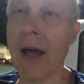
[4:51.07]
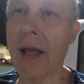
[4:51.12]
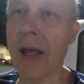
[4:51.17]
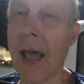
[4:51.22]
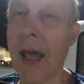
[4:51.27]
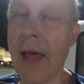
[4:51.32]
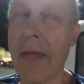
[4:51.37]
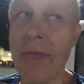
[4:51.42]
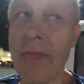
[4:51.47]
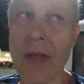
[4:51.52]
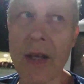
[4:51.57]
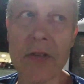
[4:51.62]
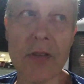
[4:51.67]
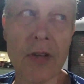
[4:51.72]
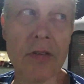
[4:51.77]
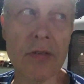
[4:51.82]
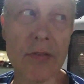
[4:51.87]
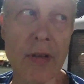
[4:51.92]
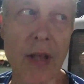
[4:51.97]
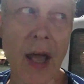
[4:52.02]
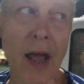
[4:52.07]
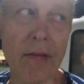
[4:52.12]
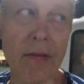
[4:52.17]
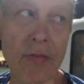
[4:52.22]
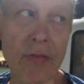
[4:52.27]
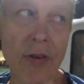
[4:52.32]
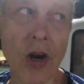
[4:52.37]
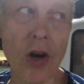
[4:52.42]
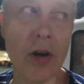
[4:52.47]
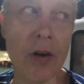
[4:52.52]
and this is I've
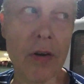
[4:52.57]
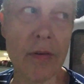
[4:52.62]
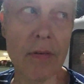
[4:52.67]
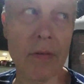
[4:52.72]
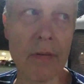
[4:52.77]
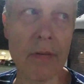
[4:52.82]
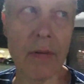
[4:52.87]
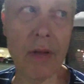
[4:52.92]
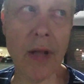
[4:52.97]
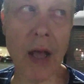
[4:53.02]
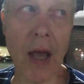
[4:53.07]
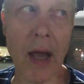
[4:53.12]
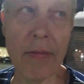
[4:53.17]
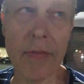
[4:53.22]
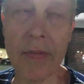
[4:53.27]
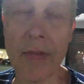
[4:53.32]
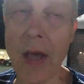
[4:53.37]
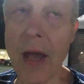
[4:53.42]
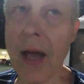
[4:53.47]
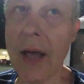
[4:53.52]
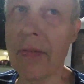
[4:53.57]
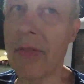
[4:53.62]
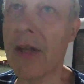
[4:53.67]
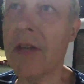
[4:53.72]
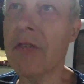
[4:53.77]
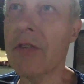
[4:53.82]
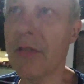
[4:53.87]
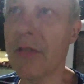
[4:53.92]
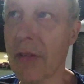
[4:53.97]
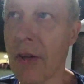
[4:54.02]
heard uh, uh,
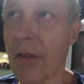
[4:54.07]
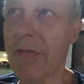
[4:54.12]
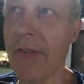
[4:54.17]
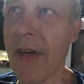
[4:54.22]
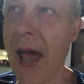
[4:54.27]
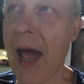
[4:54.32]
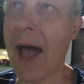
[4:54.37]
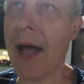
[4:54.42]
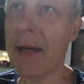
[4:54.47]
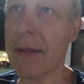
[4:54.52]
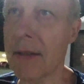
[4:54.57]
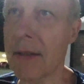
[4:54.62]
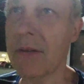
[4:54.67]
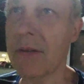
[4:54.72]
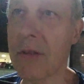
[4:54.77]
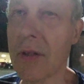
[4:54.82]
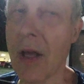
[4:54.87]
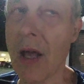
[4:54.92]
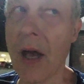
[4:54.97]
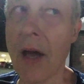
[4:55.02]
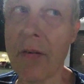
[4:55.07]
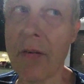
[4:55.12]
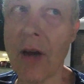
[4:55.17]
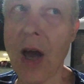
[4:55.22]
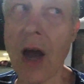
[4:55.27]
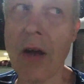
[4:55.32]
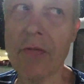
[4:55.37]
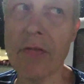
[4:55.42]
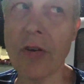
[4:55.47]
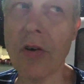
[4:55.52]
this is a fact. It's a, uh,
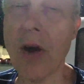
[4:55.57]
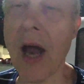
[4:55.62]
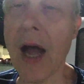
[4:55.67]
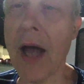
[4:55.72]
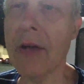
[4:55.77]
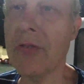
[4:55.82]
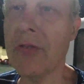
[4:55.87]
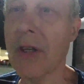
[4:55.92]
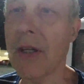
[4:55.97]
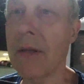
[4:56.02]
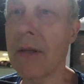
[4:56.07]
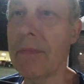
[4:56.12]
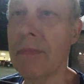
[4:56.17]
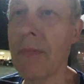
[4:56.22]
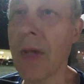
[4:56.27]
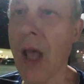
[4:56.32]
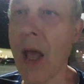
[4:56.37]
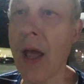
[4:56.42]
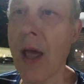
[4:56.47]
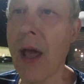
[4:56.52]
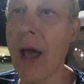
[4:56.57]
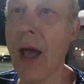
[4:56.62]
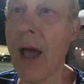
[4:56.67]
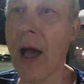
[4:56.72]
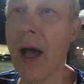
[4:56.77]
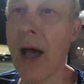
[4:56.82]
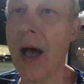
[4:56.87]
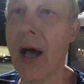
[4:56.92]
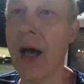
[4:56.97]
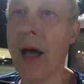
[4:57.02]
a Verizon
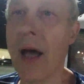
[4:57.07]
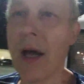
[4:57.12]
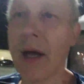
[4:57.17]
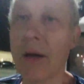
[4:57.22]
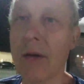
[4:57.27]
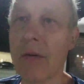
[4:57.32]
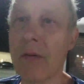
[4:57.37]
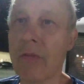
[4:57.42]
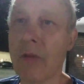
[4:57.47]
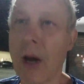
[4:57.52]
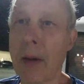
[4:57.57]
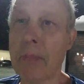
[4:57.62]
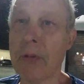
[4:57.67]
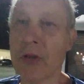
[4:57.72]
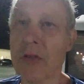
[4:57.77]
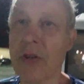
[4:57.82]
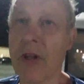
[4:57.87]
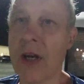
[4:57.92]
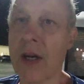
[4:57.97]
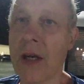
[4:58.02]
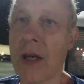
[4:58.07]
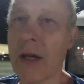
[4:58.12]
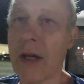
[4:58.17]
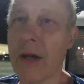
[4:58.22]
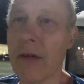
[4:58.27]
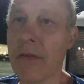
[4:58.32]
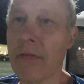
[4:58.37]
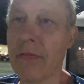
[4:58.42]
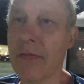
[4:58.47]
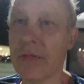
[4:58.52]
uh,
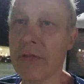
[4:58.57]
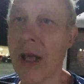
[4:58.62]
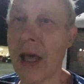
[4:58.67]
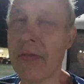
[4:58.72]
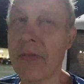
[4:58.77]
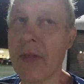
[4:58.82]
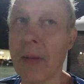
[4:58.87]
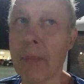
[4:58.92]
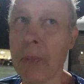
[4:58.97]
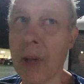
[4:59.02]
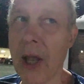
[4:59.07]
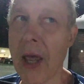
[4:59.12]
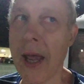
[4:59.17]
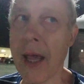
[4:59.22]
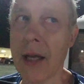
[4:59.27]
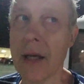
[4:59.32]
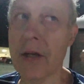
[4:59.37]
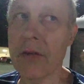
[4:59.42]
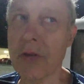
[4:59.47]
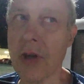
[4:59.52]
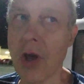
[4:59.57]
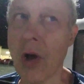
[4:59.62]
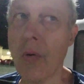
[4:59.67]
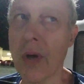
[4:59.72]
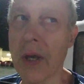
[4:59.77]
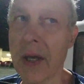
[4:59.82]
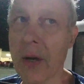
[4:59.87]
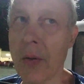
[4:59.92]
representative said the plan is going